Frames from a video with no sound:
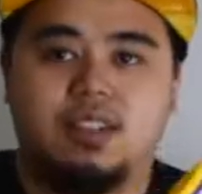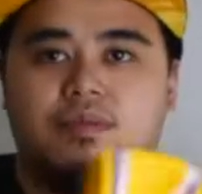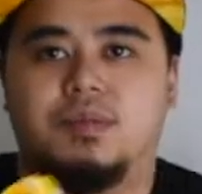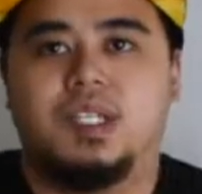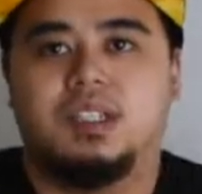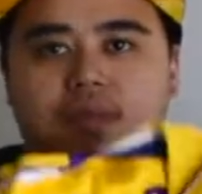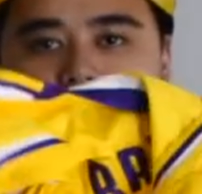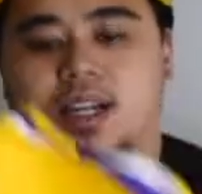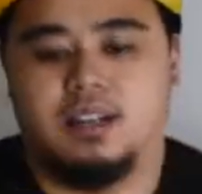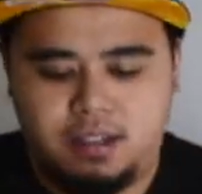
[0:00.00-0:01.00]
in peace,
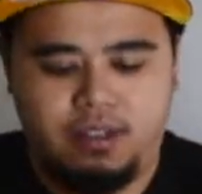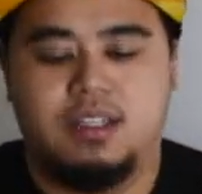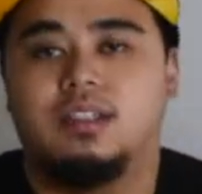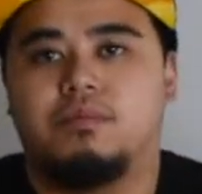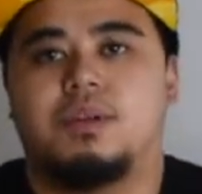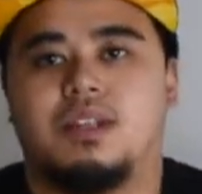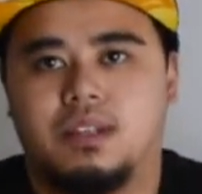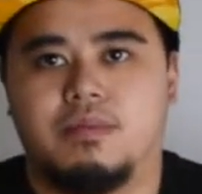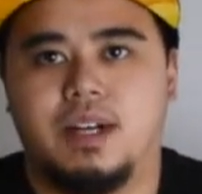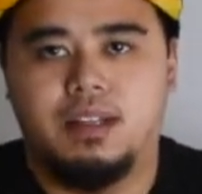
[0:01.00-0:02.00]
brother. Rest in
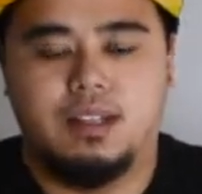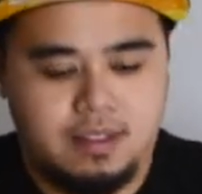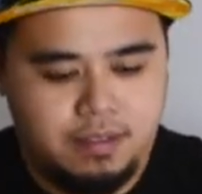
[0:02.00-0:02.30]
peace, brother.